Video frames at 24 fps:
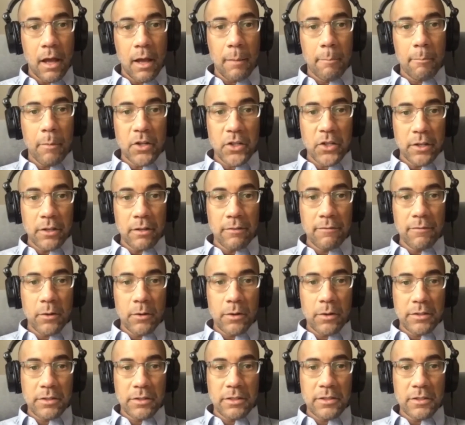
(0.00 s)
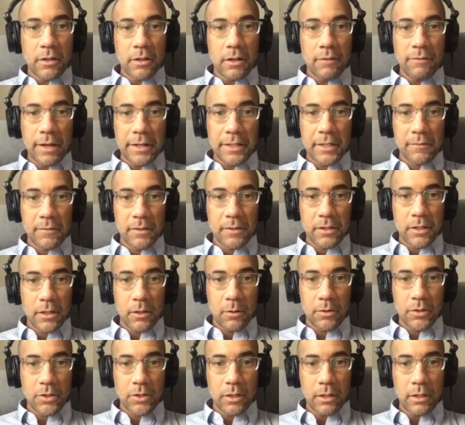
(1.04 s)
Martina focuses on effectiveness
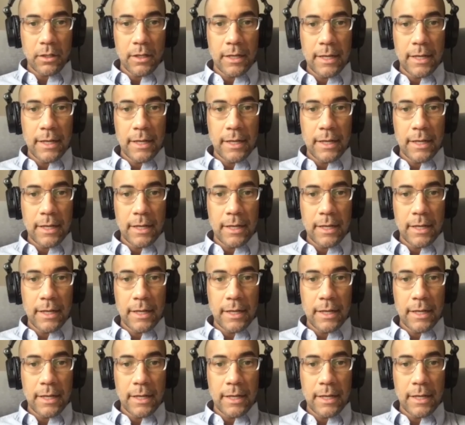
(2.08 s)
coaching,